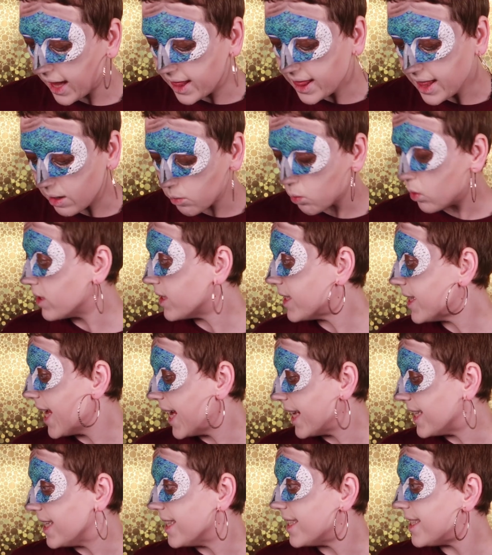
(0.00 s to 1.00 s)
And then once
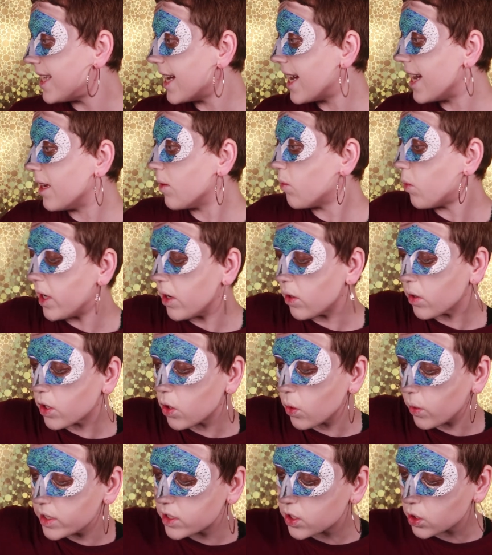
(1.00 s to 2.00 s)
that is done, we are
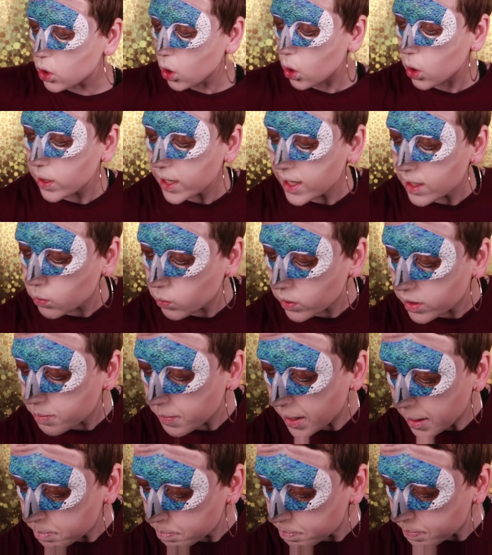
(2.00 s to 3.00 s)
going to go in with
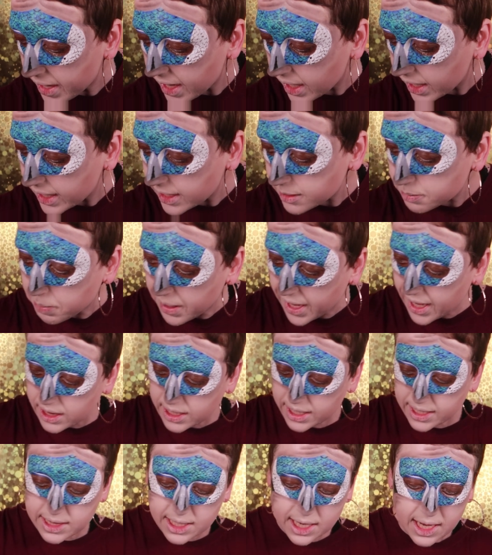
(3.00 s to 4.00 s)
my berries
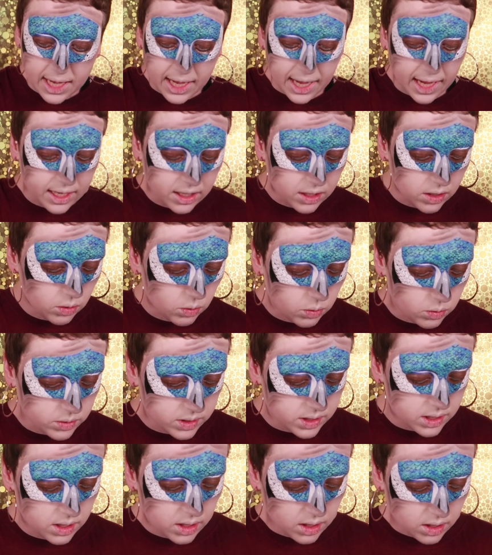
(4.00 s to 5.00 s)
palette and
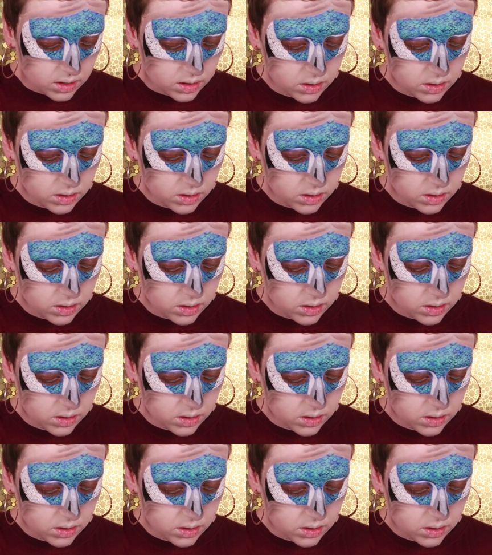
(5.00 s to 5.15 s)
use,